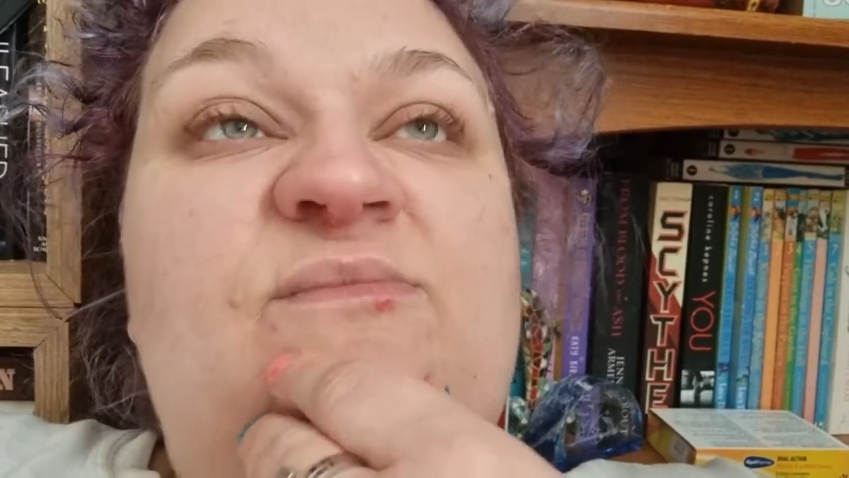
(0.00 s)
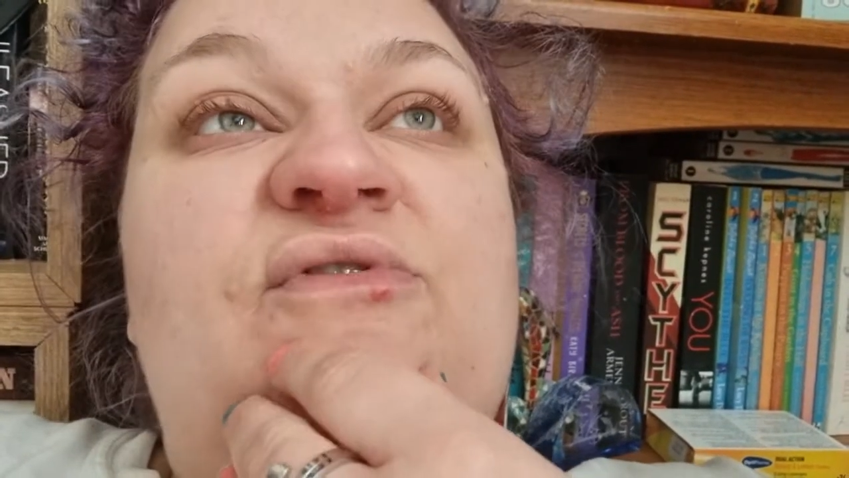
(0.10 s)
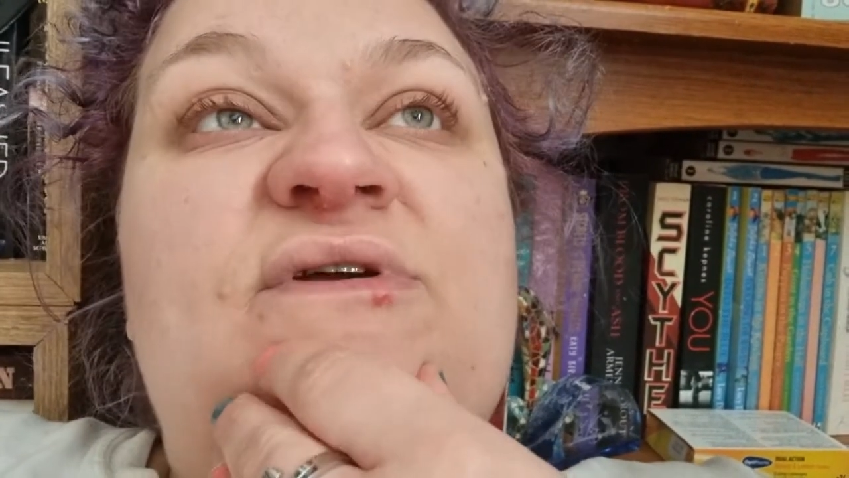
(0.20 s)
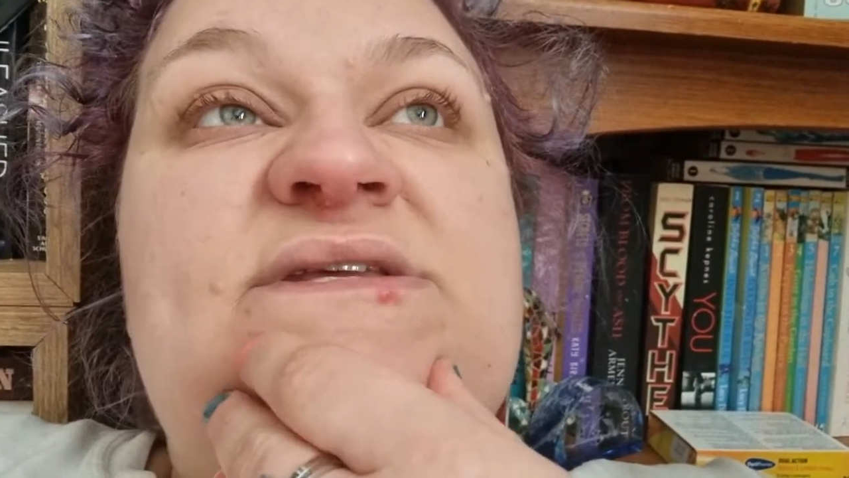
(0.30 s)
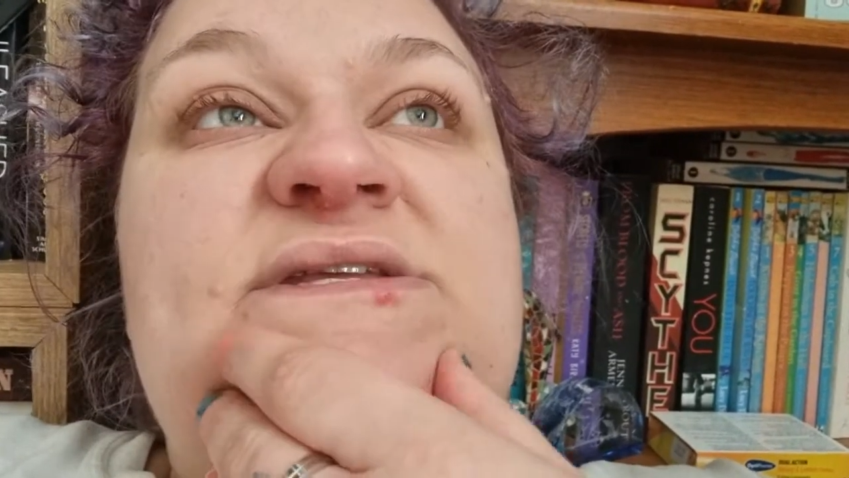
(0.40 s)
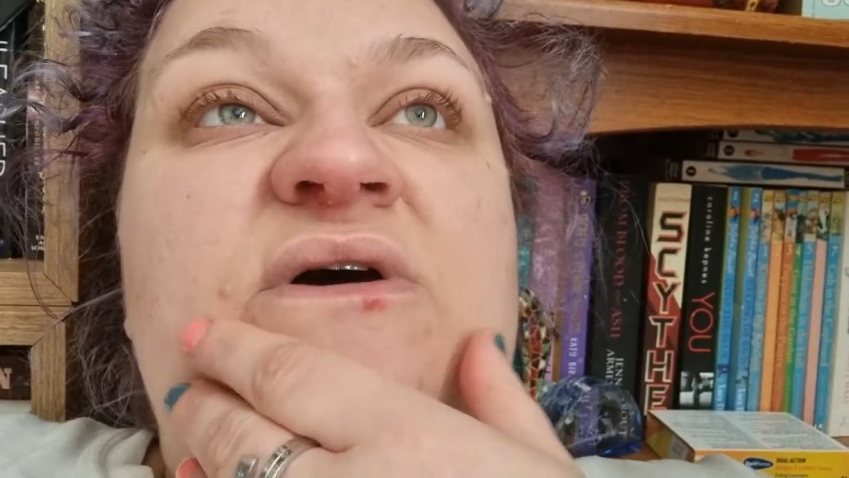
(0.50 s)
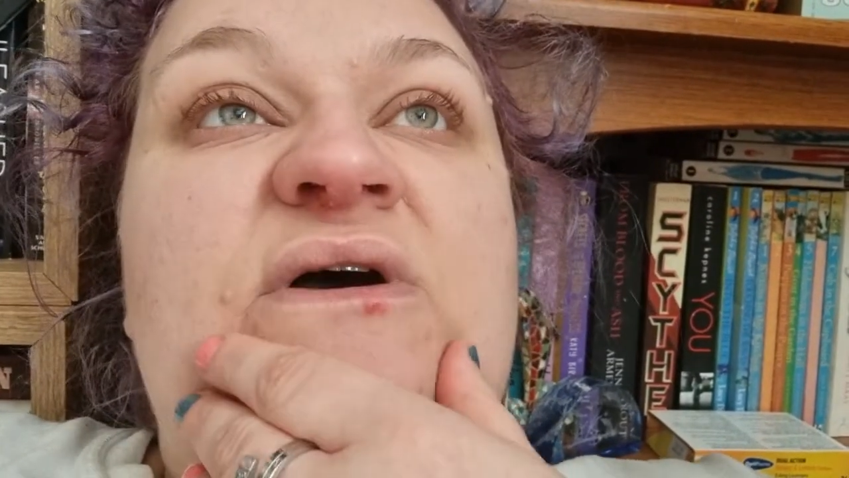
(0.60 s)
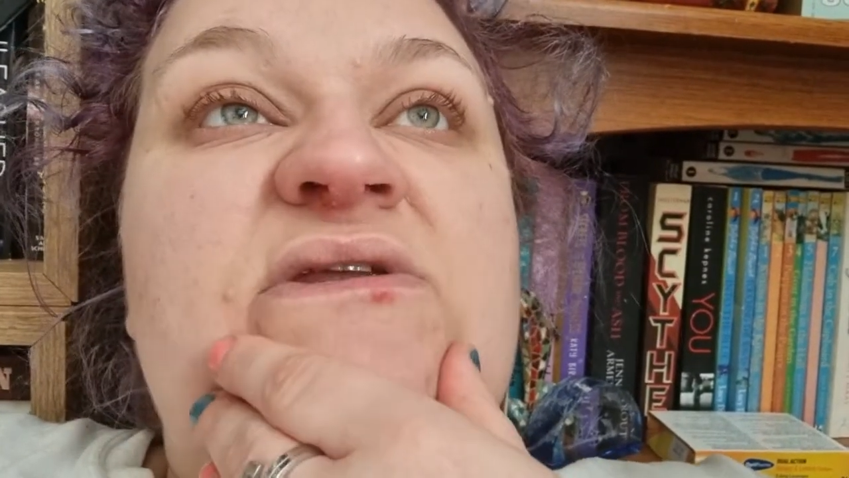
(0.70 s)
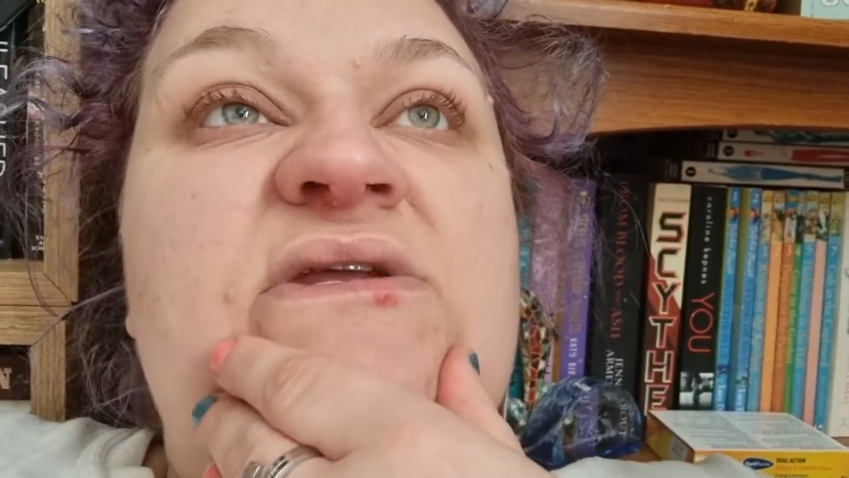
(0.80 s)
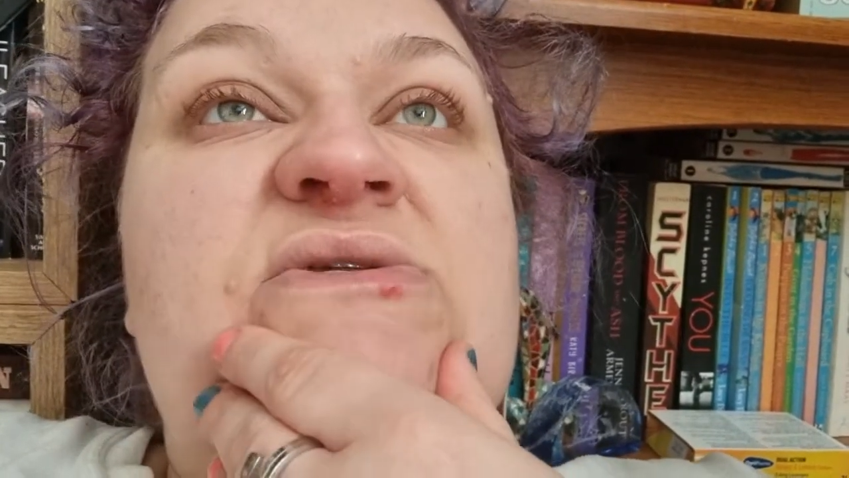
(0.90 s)
pretty
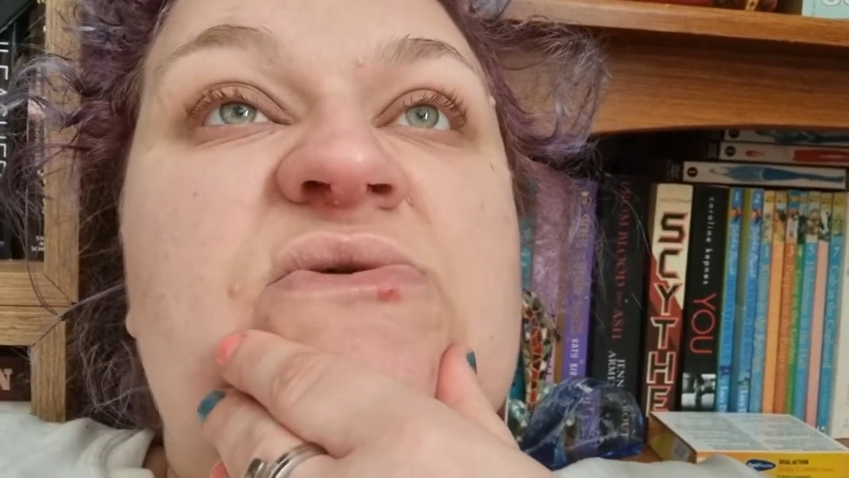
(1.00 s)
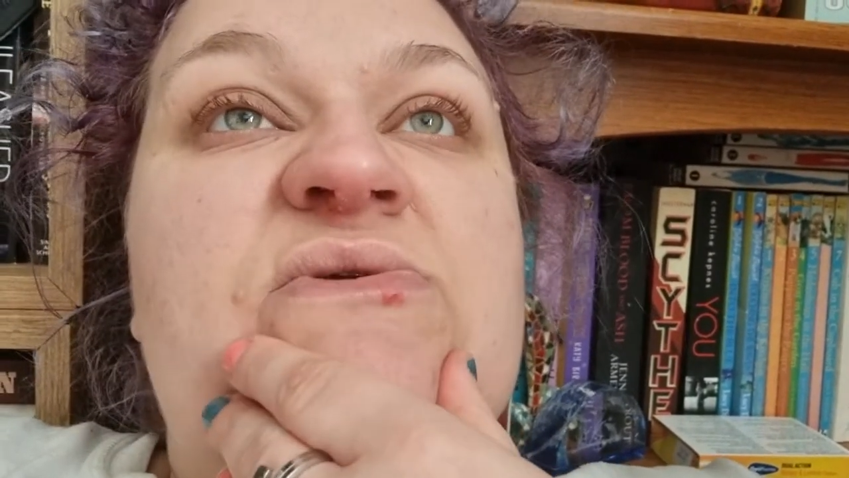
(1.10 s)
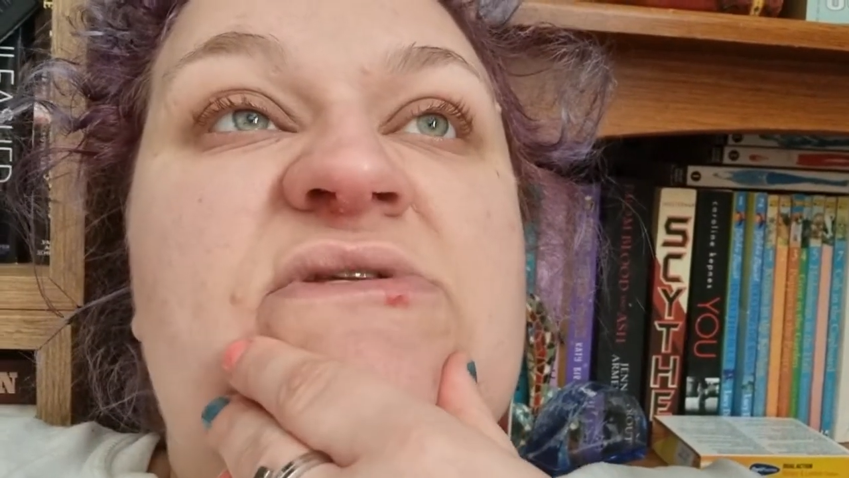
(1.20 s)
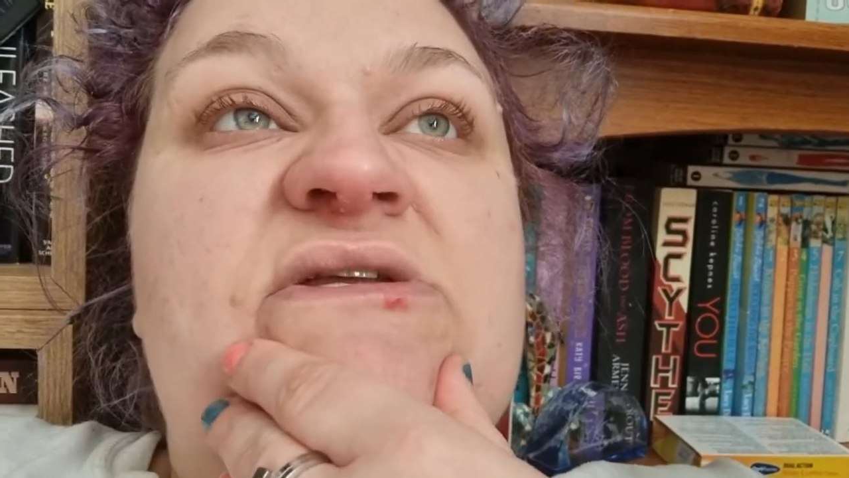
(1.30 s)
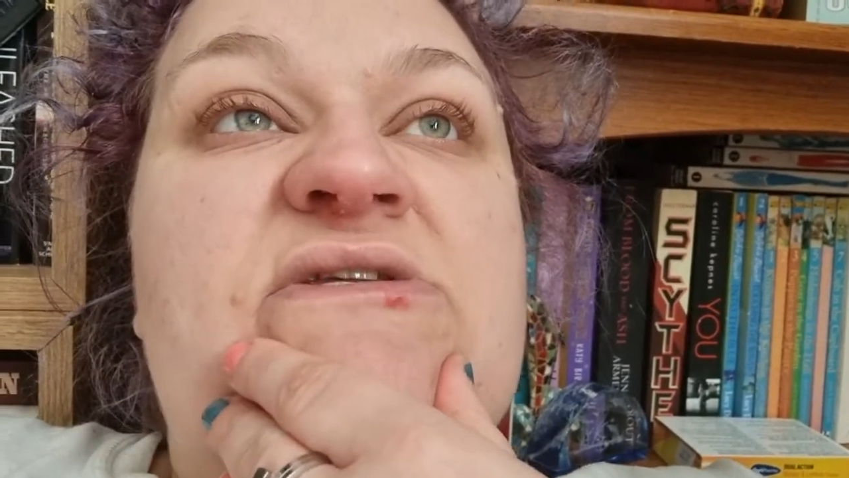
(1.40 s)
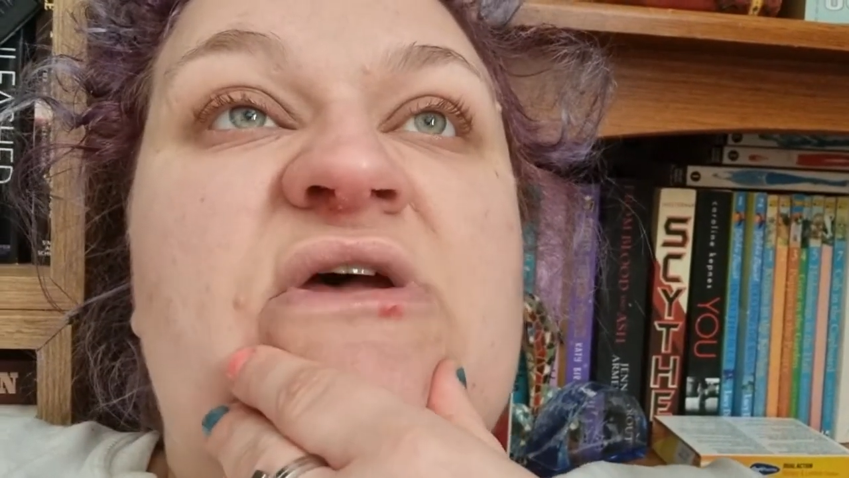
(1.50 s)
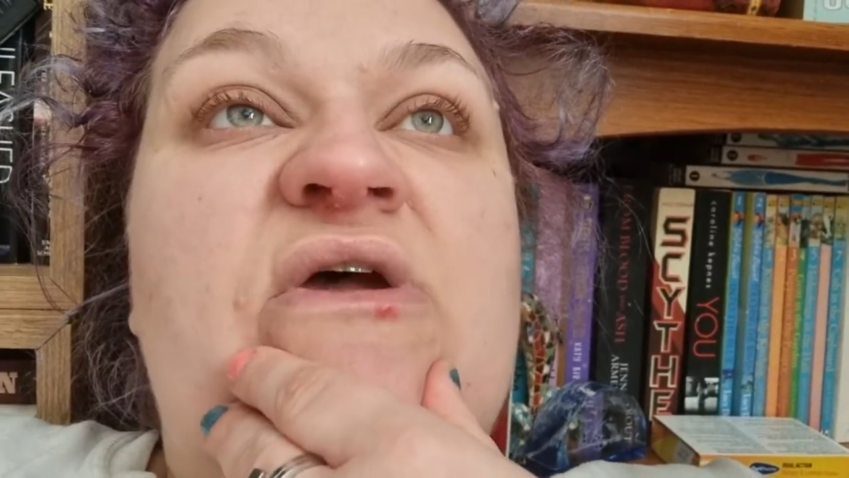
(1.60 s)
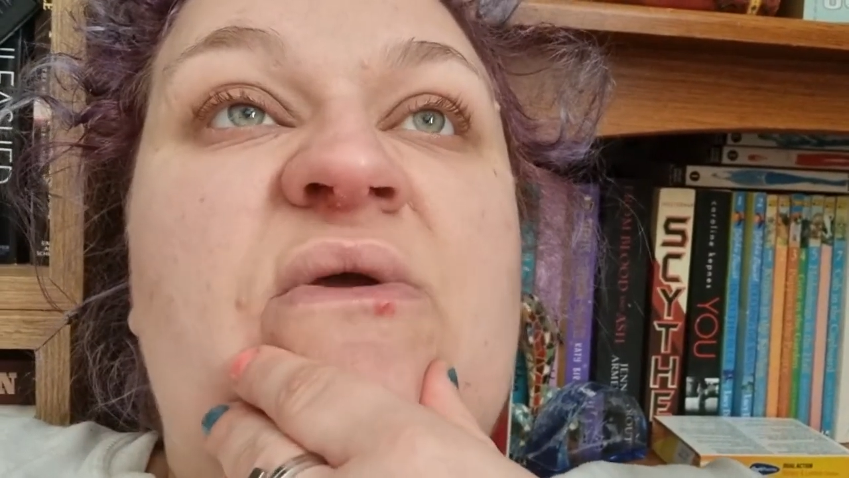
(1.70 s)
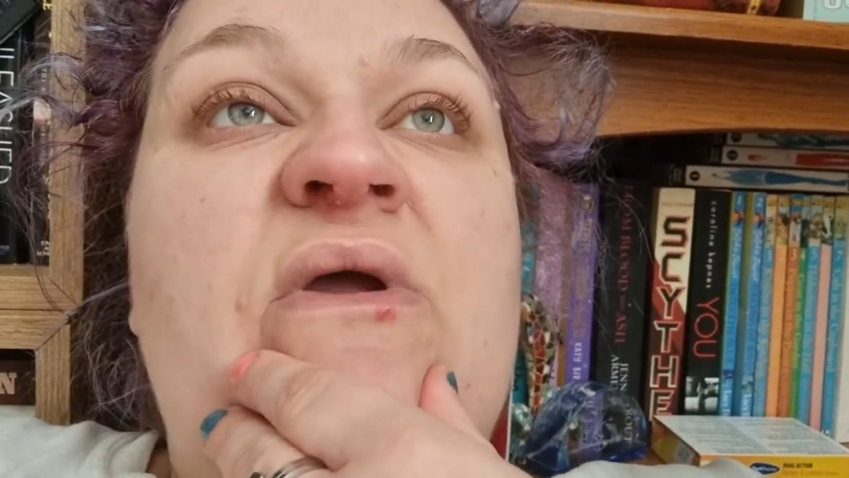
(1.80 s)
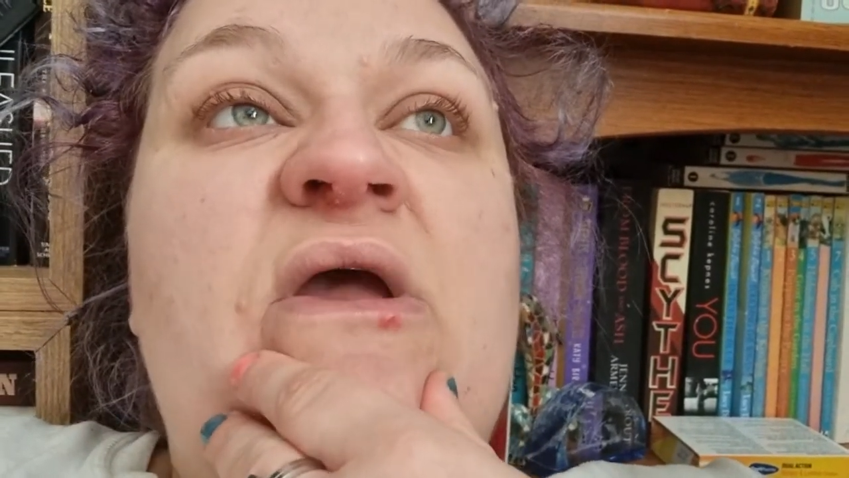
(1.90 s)
tired and exhausted, so